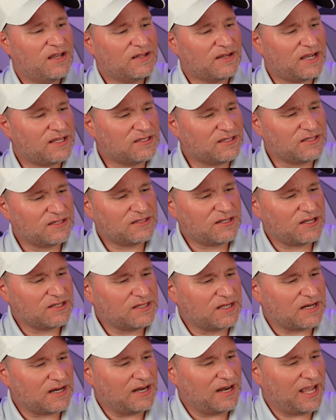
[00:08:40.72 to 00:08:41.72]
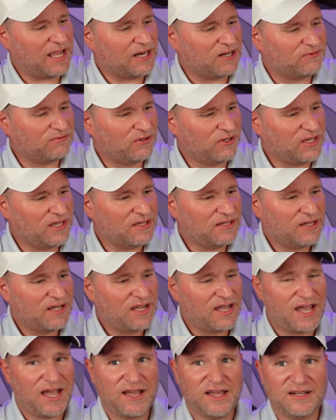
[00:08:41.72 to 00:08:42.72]
Guys, this does it natively
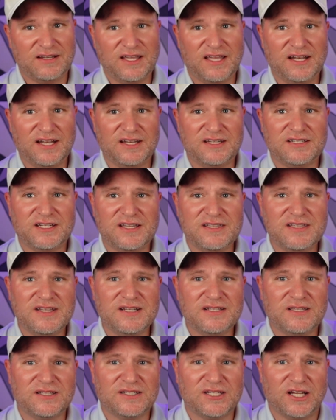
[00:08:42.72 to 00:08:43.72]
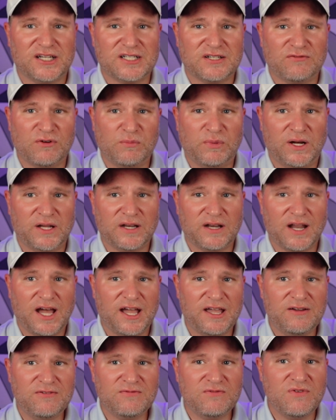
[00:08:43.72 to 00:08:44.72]
and it does it at the touch of a button.
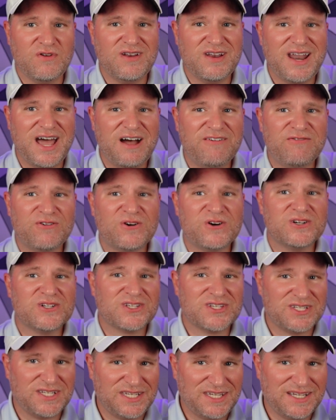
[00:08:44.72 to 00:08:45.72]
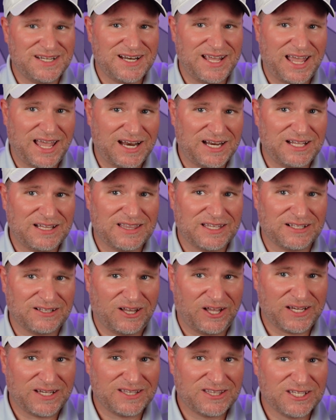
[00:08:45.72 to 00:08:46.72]
I have never seen anything
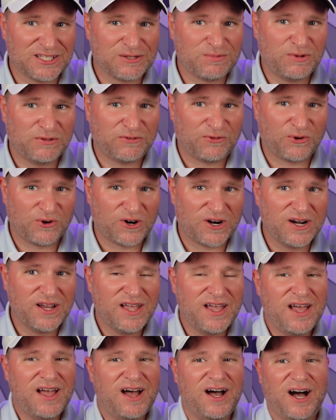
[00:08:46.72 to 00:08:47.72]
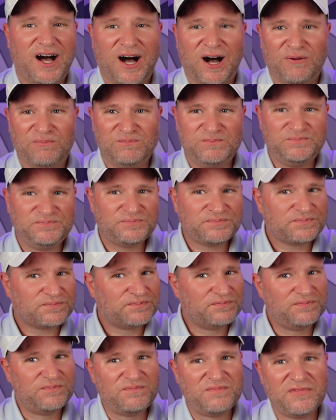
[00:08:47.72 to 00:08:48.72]
like this before.
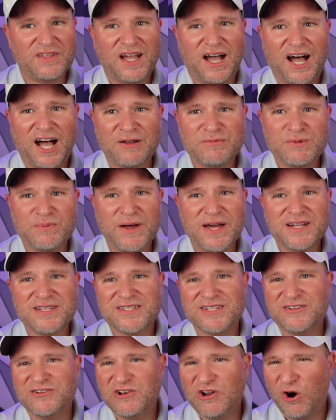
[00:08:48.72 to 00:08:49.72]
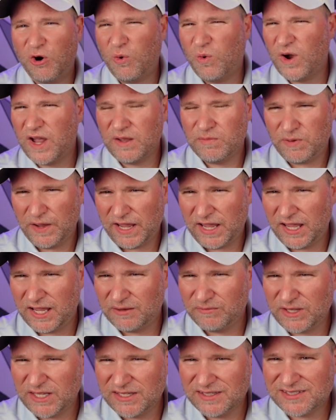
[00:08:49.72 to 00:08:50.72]
OBSBOT is in no way
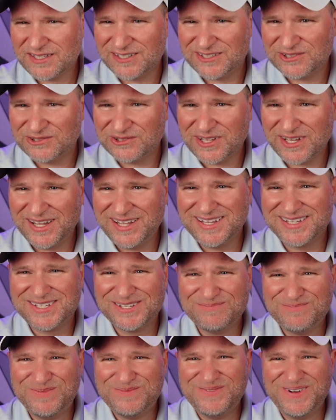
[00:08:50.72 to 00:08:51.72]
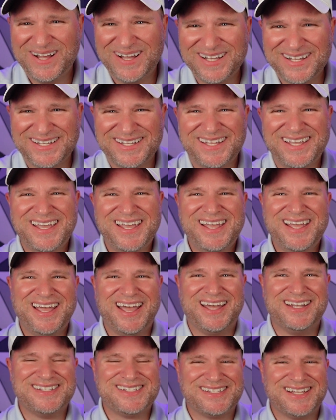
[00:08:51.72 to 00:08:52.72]
paying me to do this
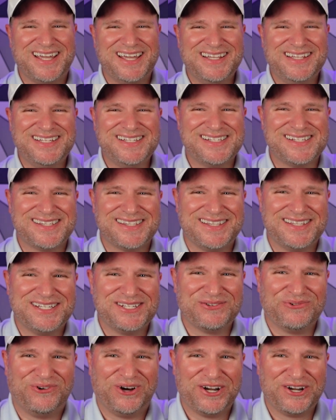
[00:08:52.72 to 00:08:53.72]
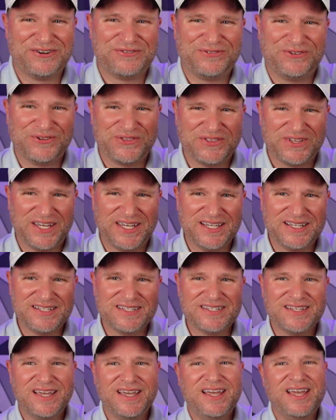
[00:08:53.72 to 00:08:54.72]
and say these wonderful
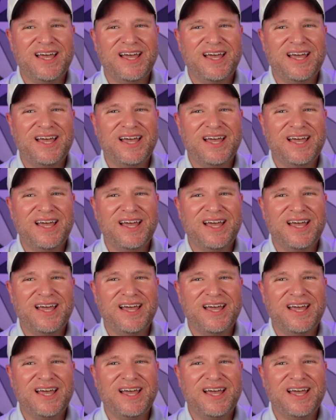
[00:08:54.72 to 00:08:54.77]
things.